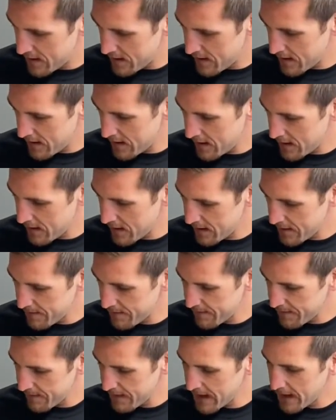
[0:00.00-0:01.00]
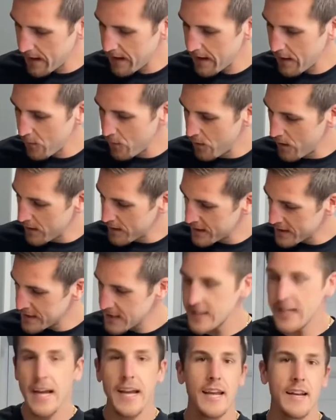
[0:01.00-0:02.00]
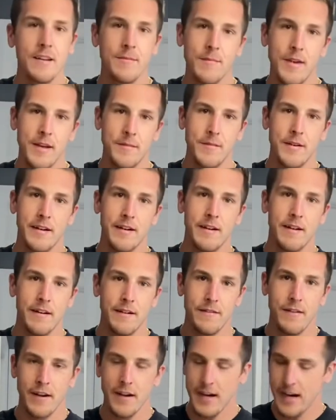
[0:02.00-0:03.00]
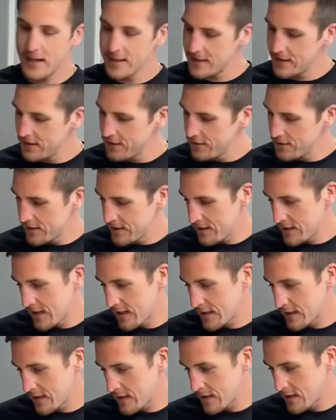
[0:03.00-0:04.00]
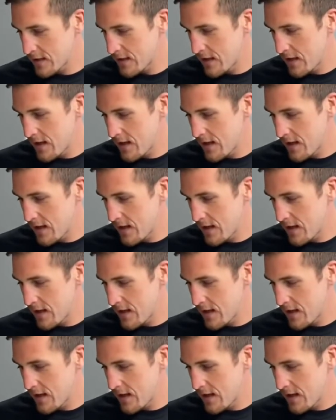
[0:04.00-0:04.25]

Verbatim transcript: Um, and, and what the Second Amendment of our Constitution says is